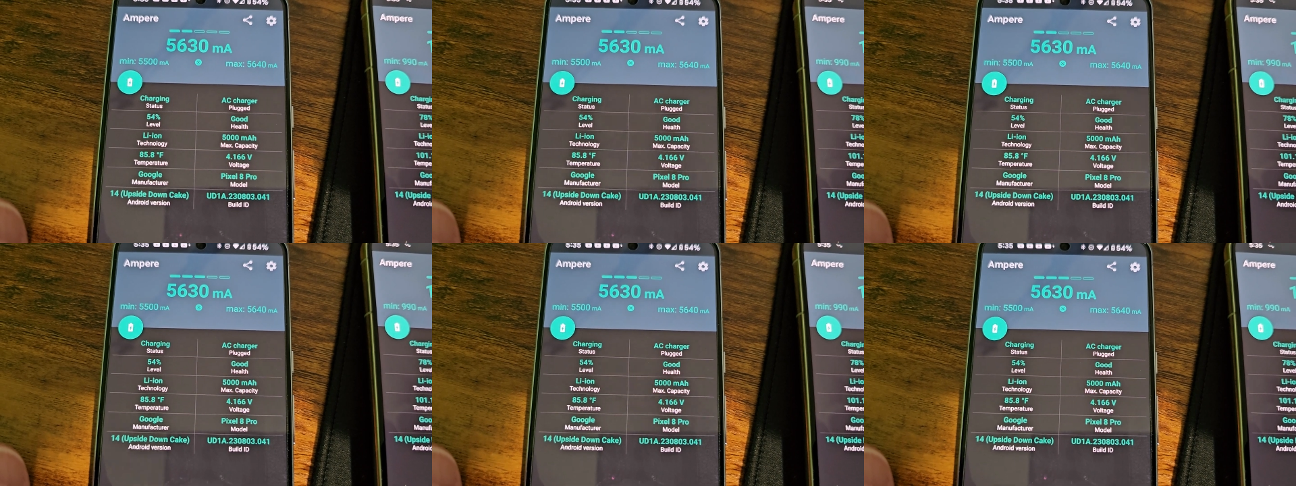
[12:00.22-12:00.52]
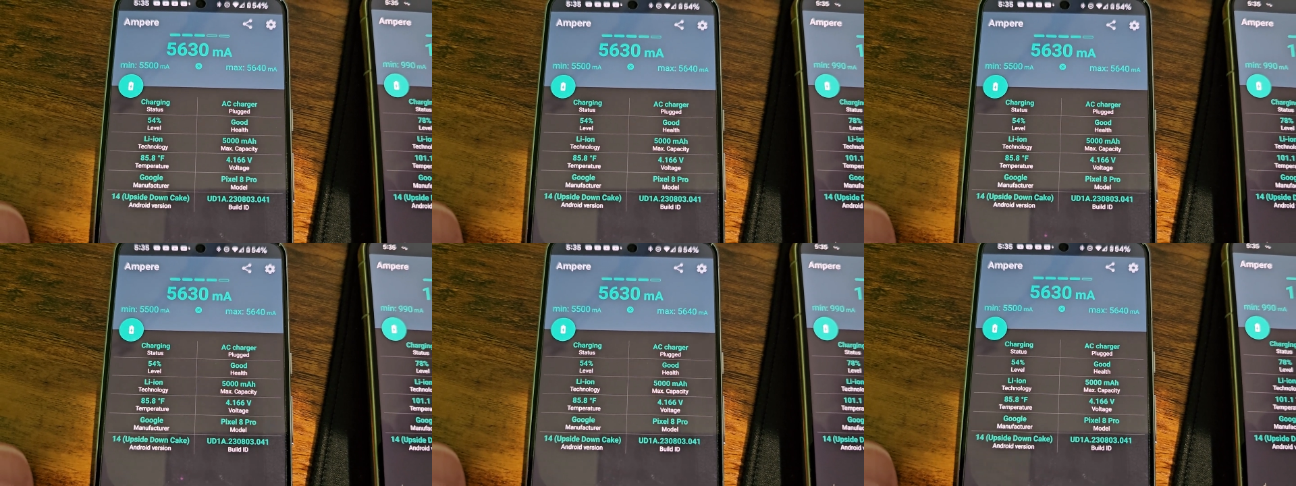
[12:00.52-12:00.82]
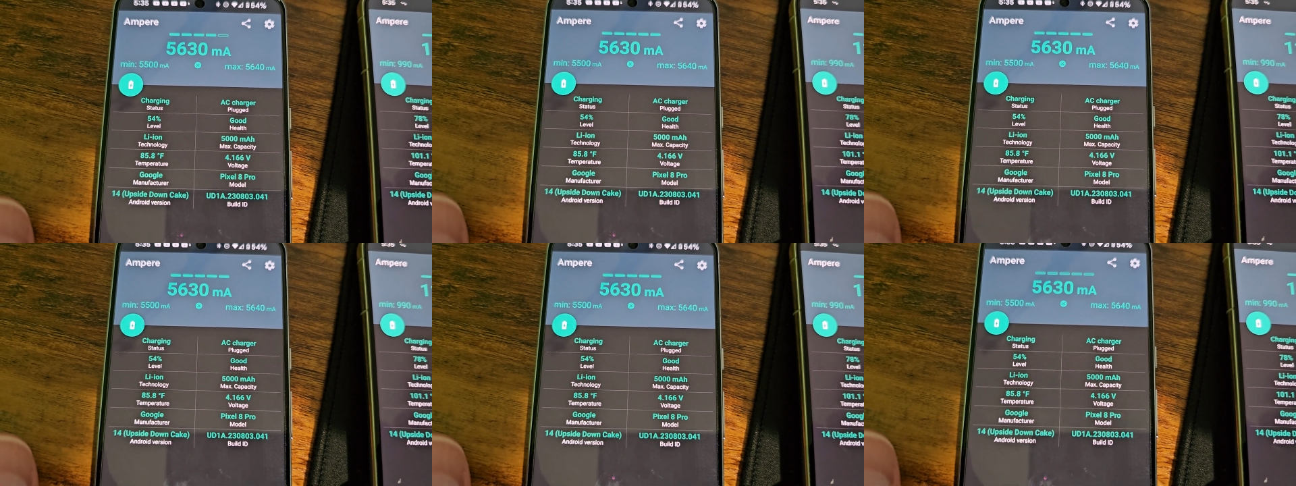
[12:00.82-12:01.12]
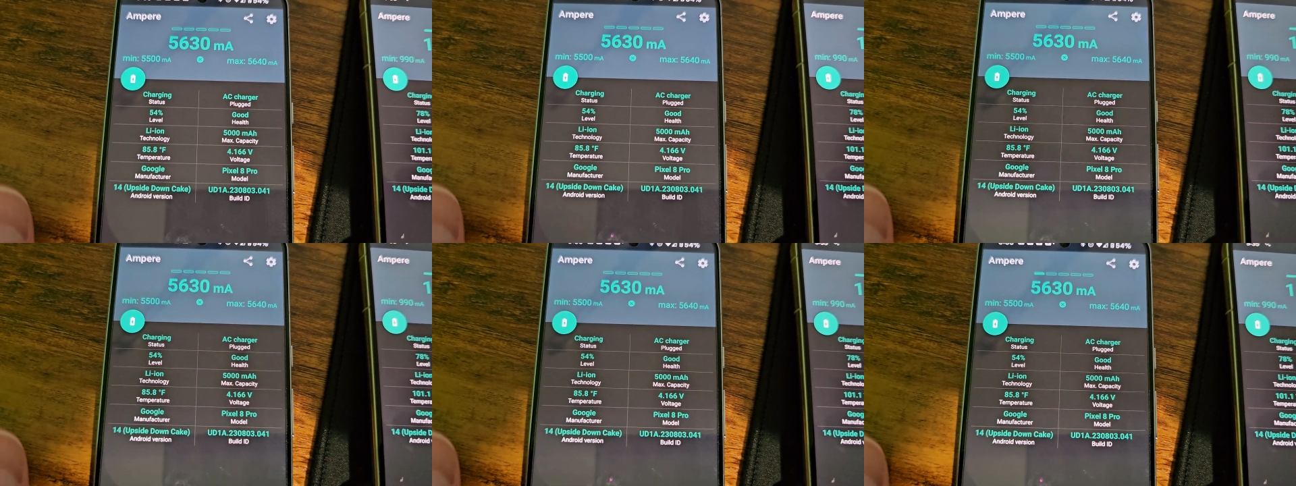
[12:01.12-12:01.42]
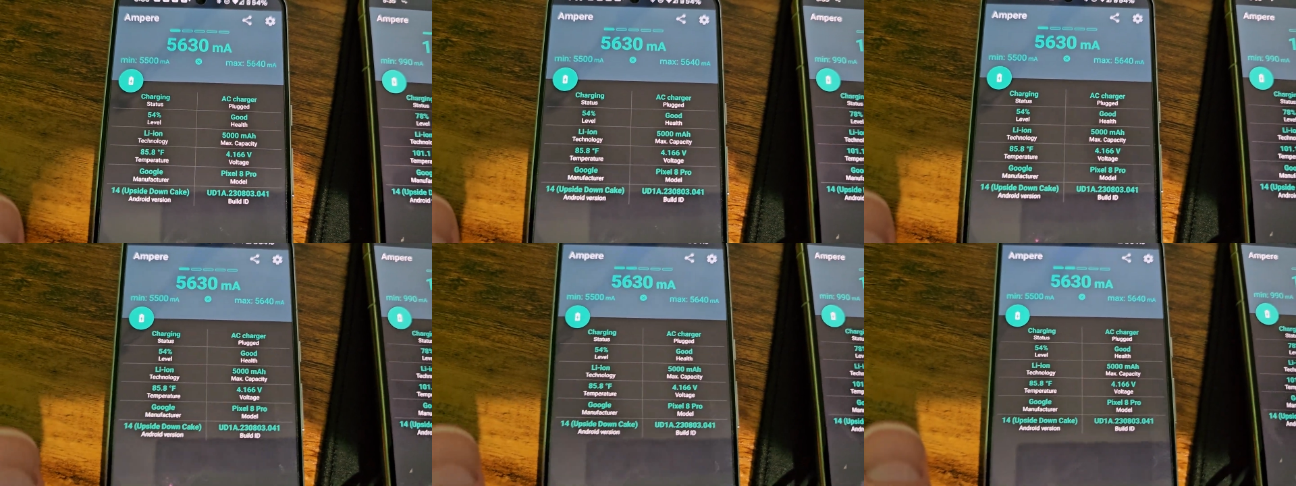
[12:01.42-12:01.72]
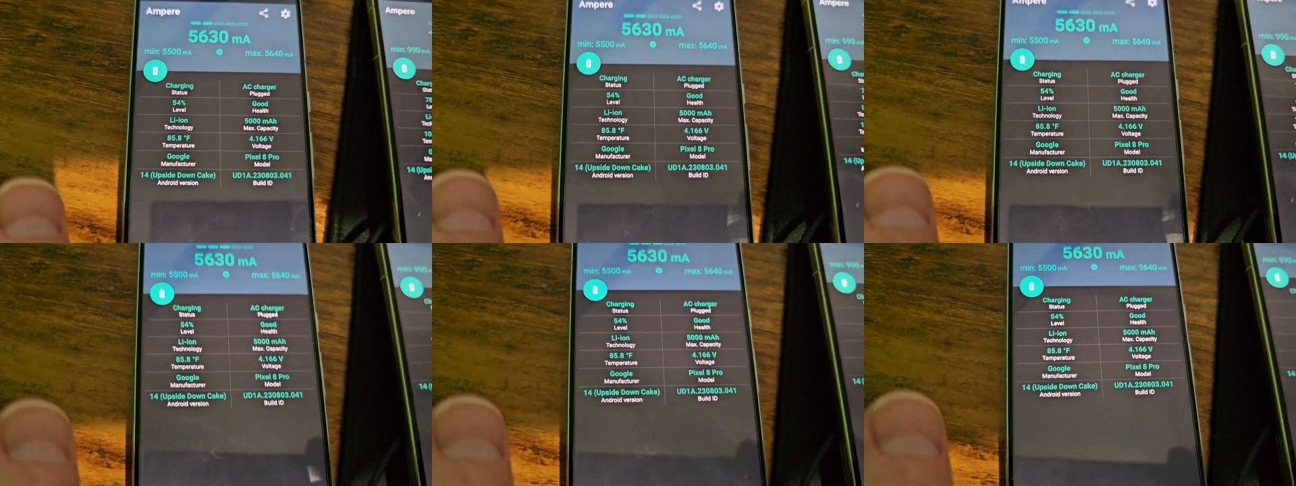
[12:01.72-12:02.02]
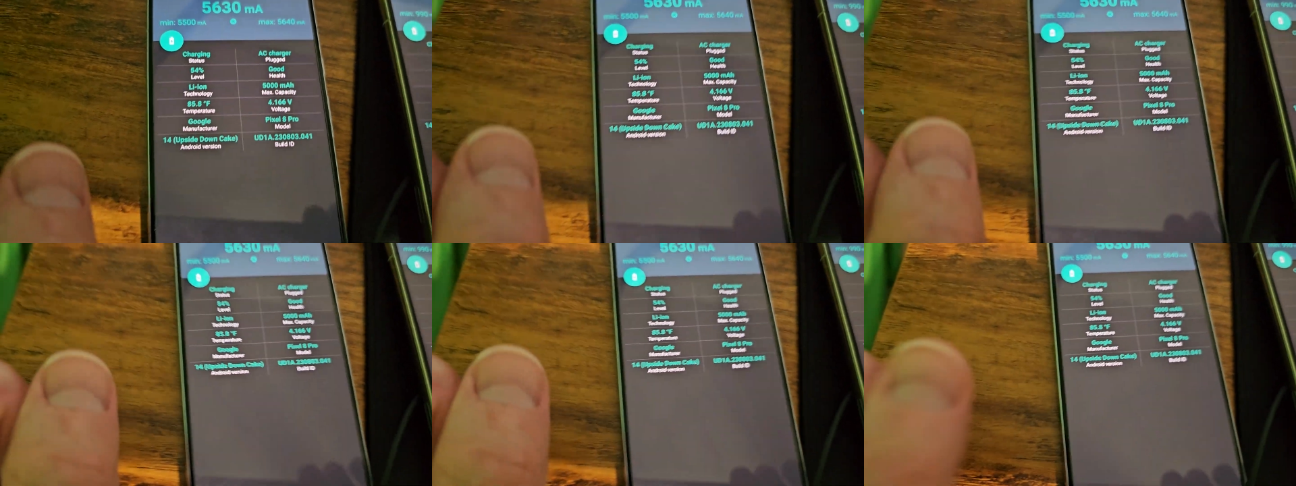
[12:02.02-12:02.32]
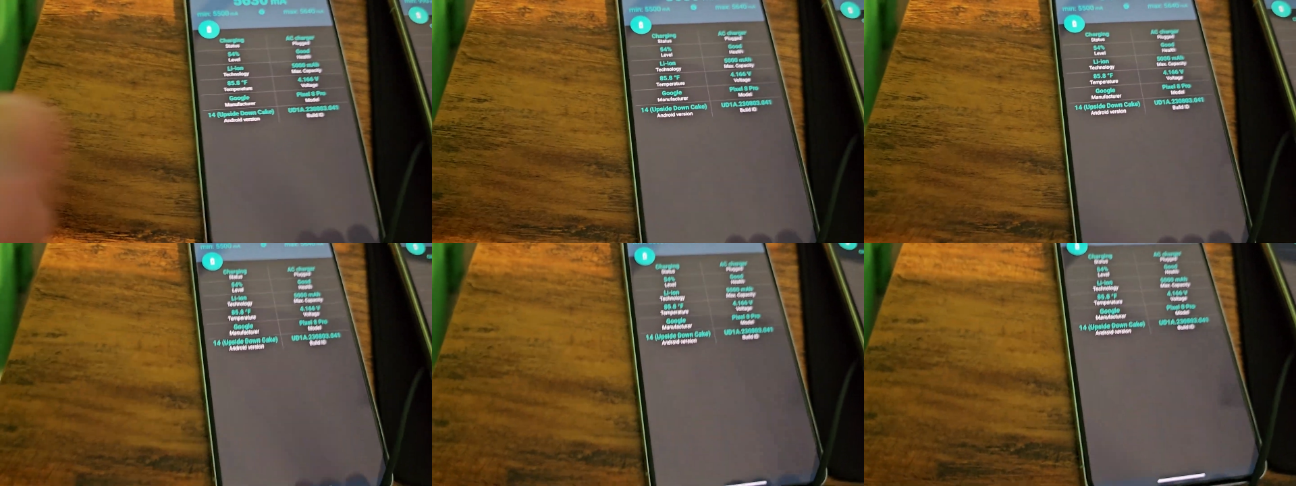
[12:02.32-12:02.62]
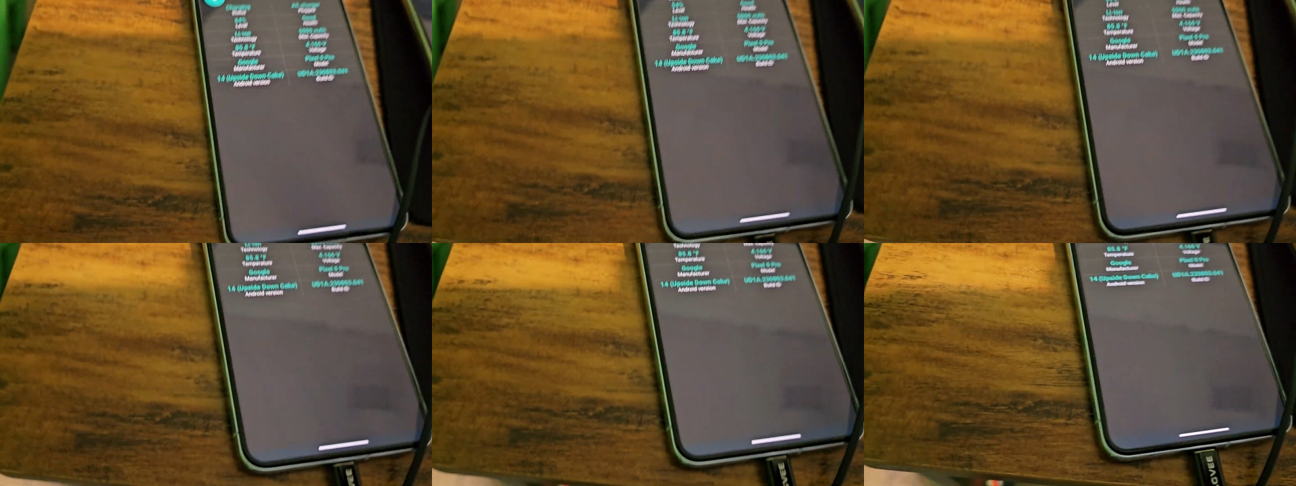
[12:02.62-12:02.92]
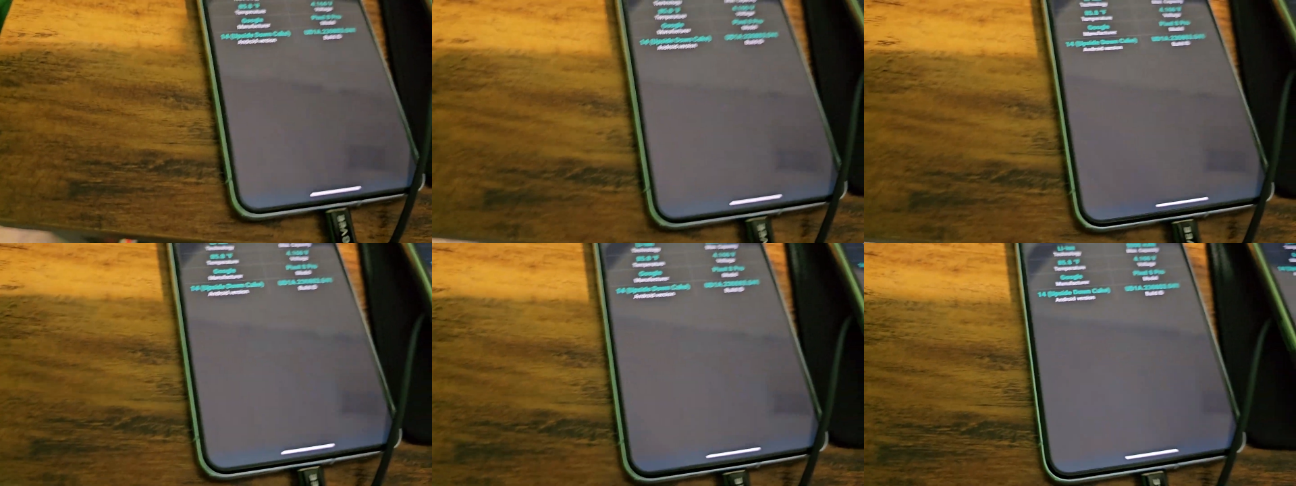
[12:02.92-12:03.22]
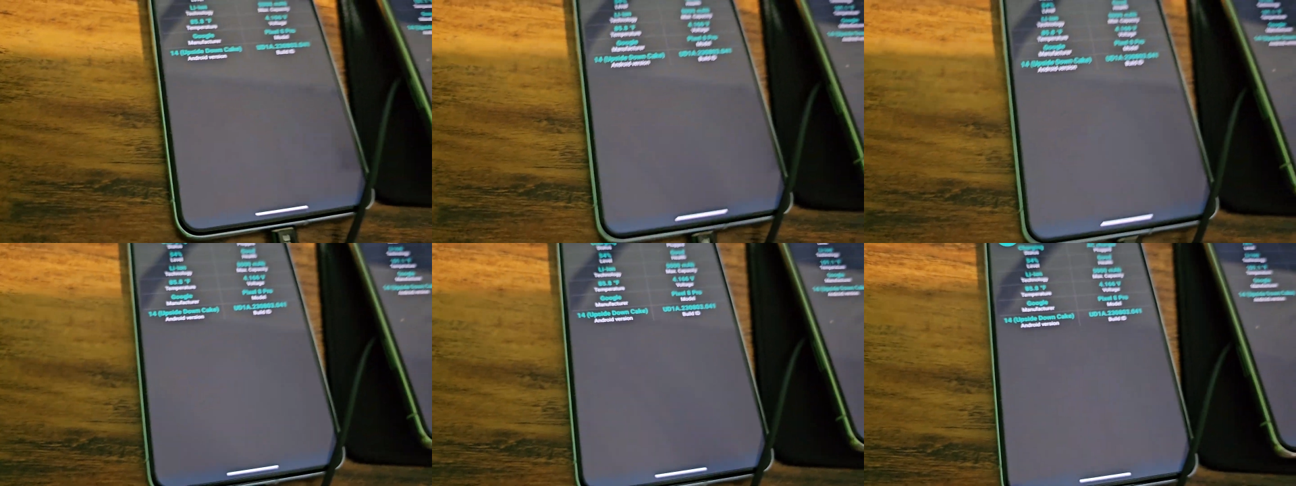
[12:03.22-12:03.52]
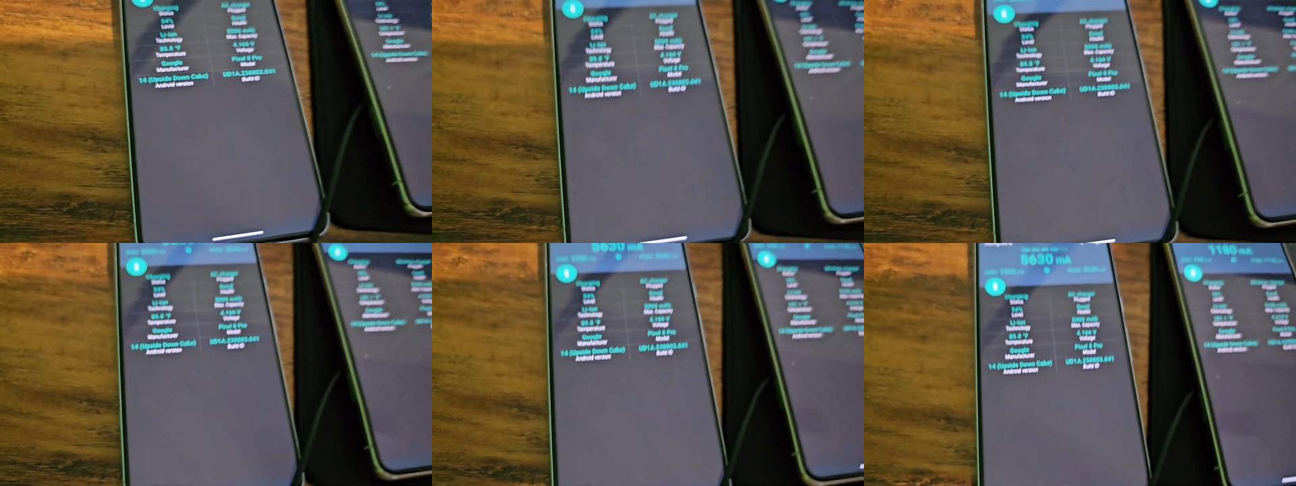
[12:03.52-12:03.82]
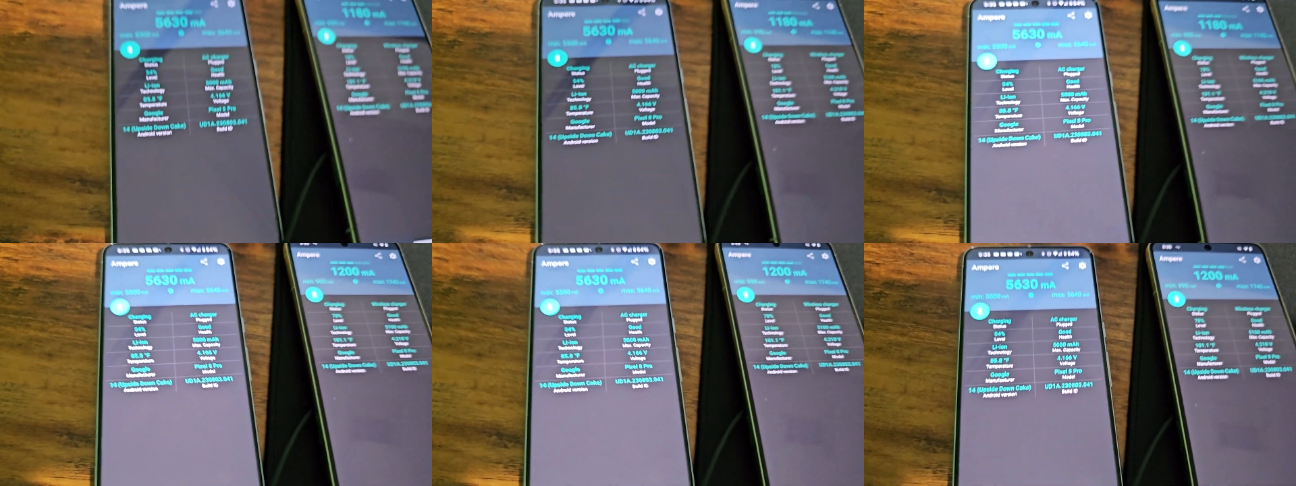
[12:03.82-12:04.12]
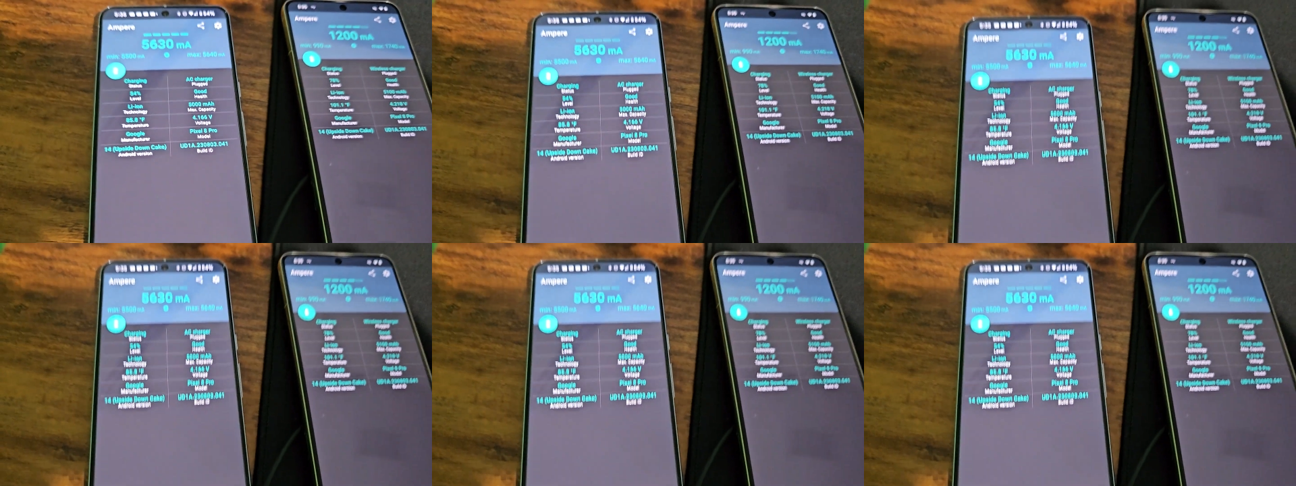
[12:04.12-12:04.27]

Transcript: No face is visible, so there are no lips to read.